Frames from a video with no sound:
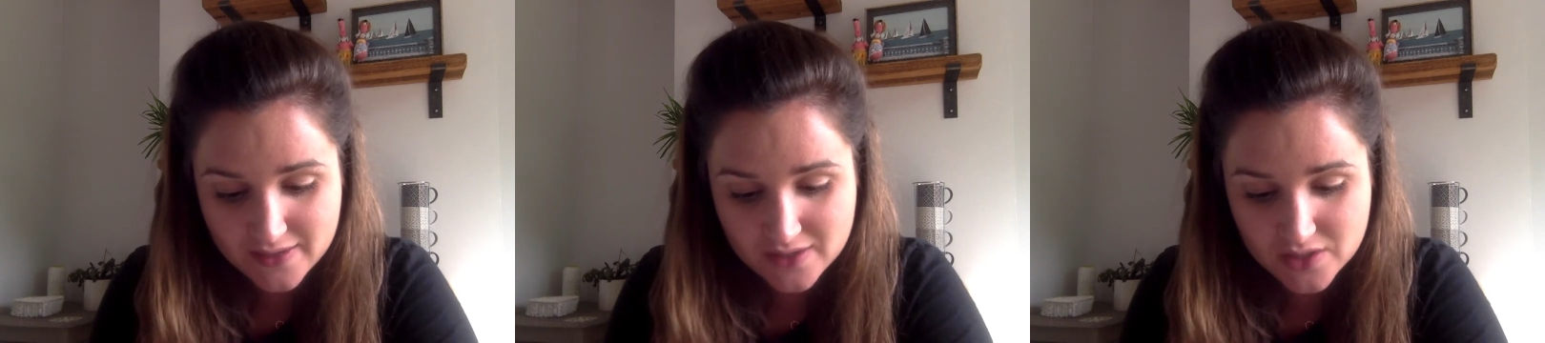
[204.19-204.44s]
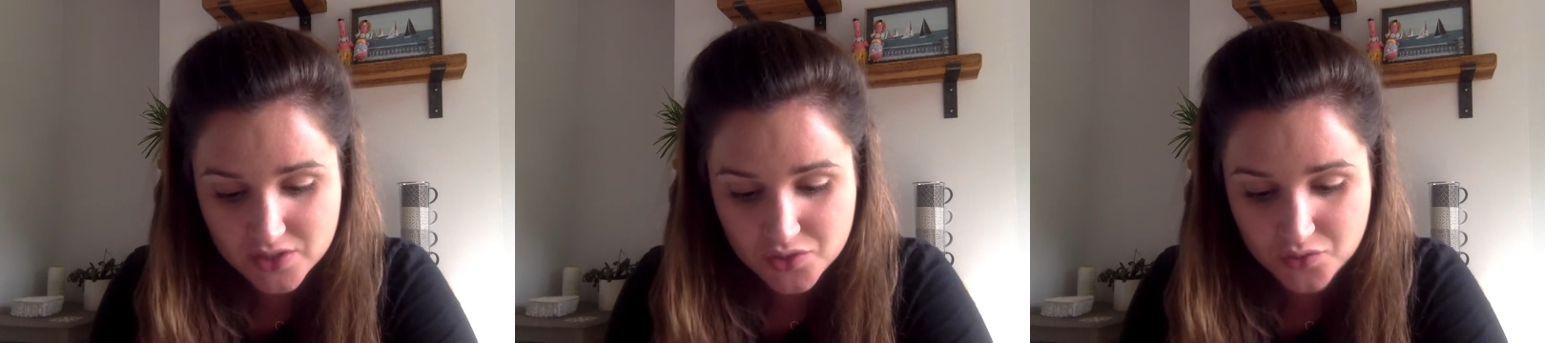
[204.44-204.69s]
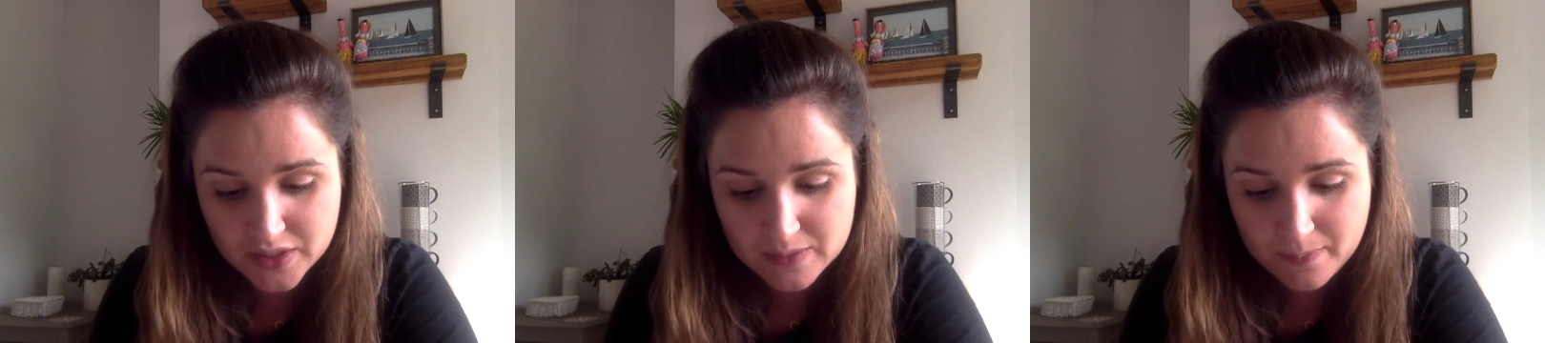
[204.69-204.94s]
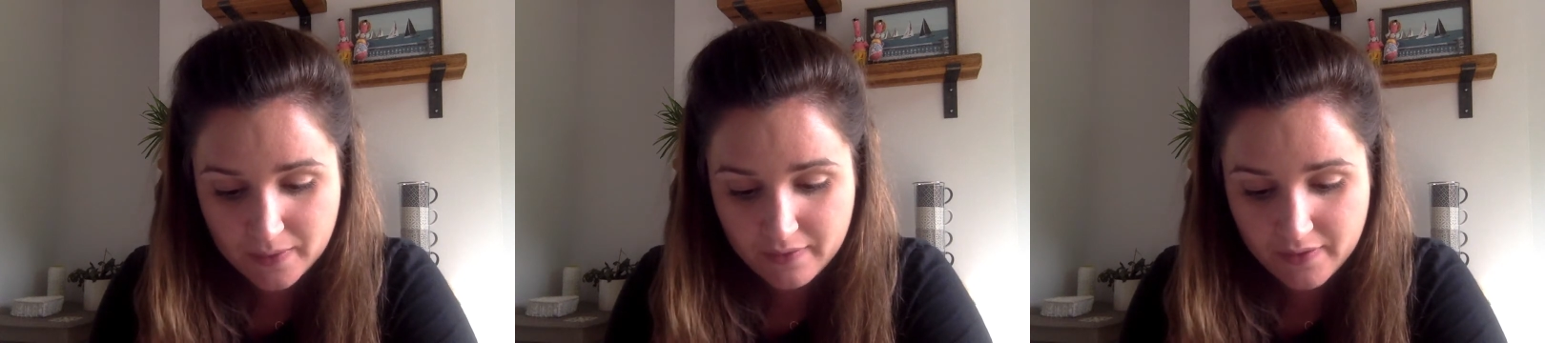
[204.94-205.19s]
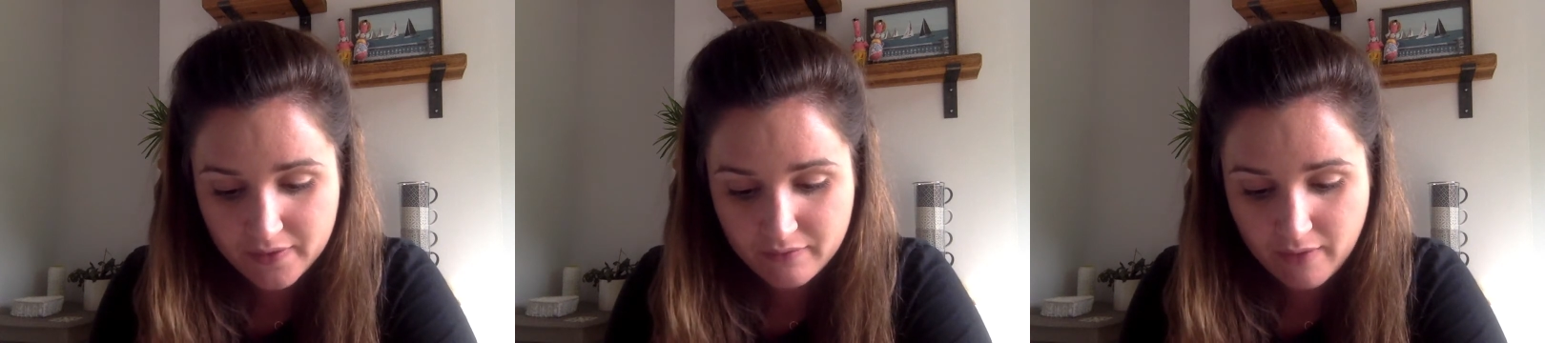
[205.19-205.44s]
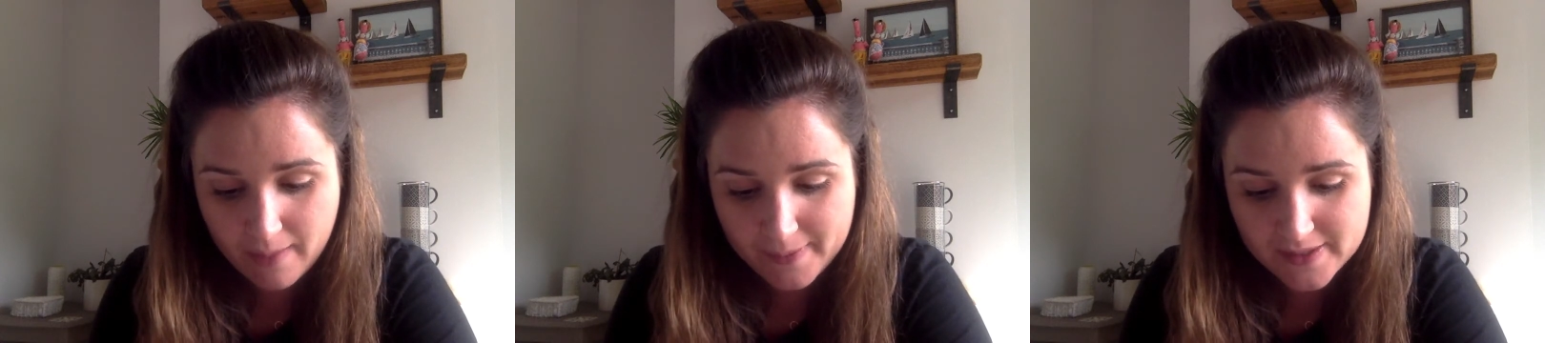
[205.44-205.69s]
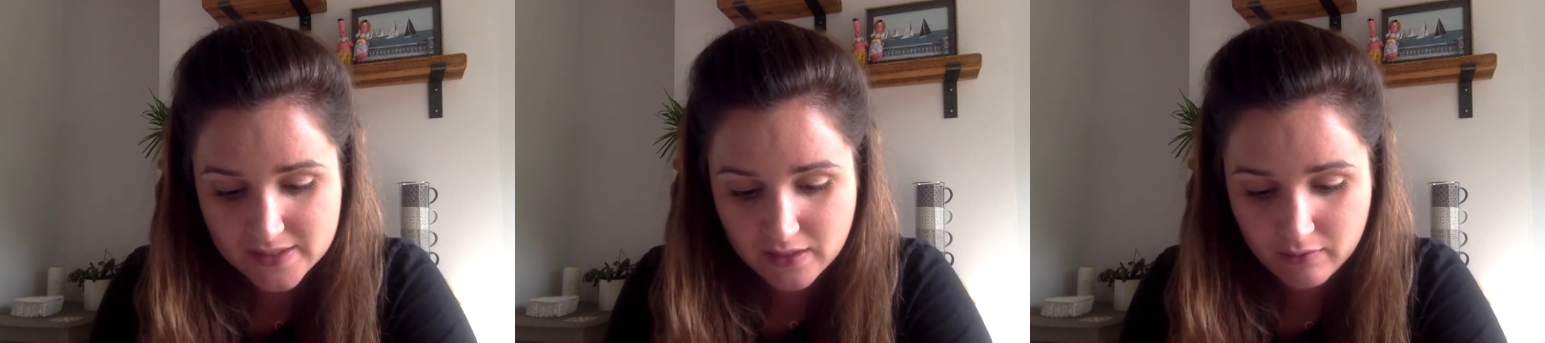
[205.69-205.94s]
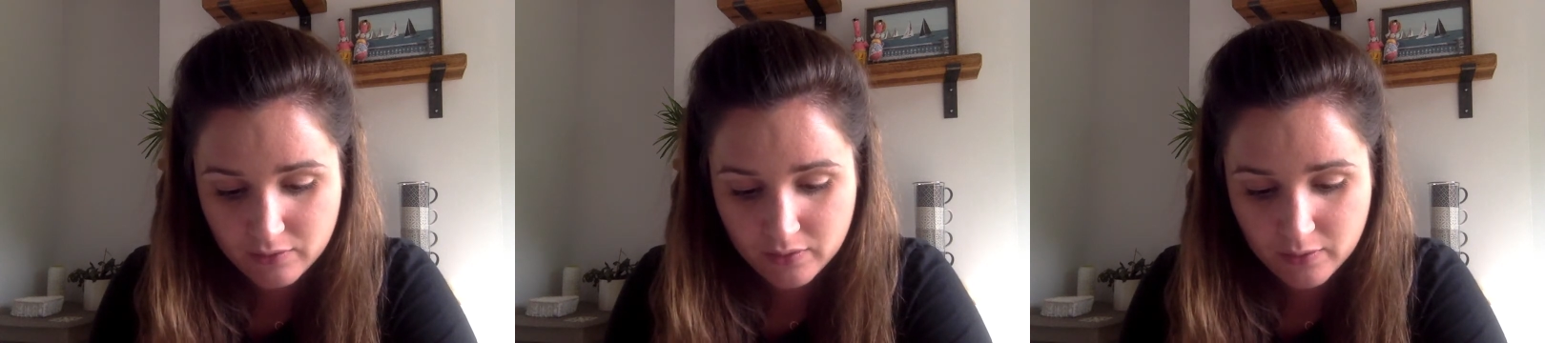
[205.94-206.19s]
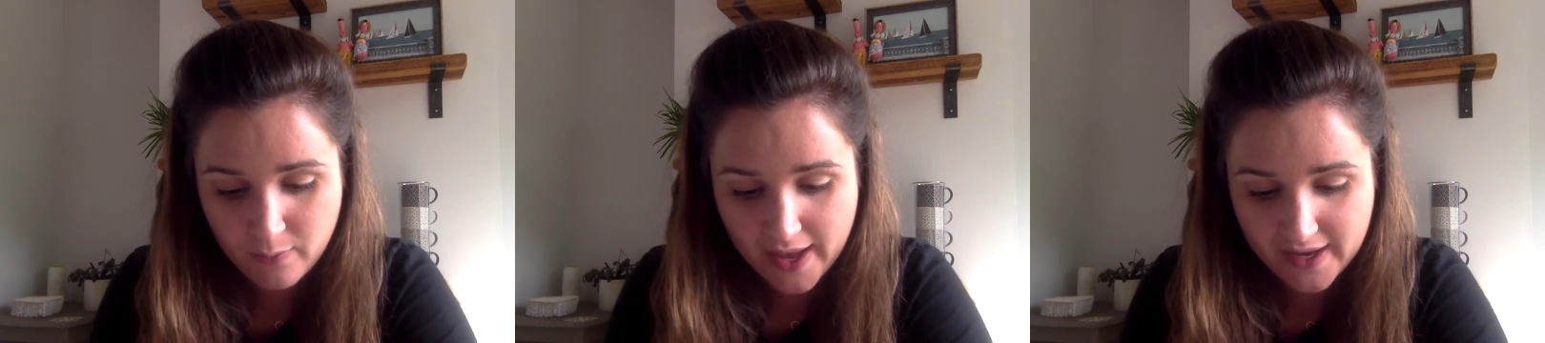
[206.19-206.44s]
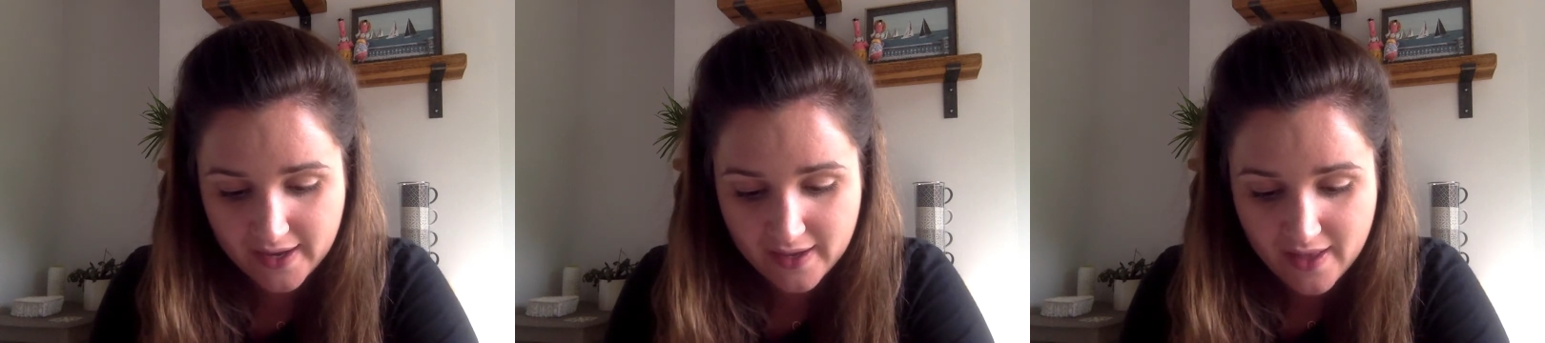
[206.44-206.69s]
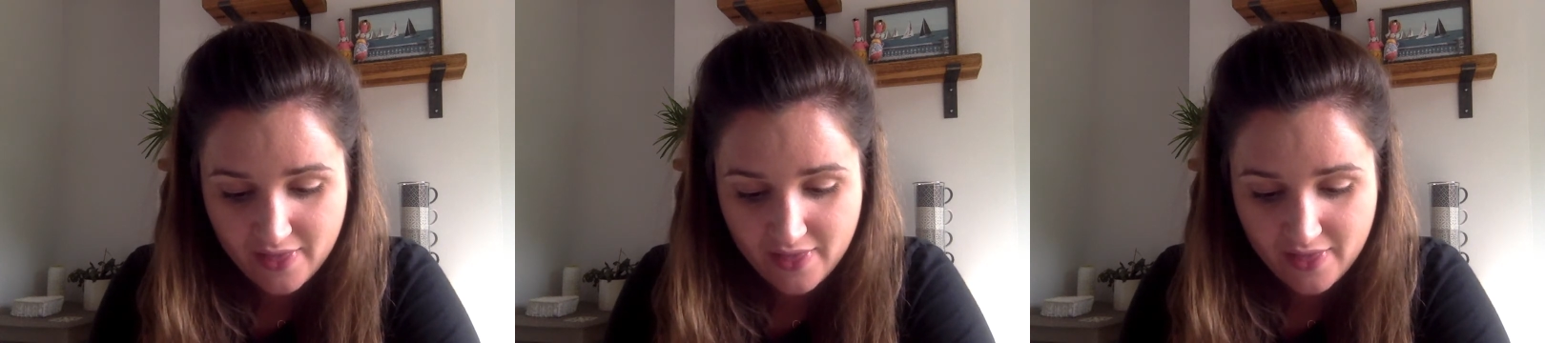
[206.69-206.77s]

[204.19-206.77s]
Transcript: the destroyed burrow, the rabbits are all awake.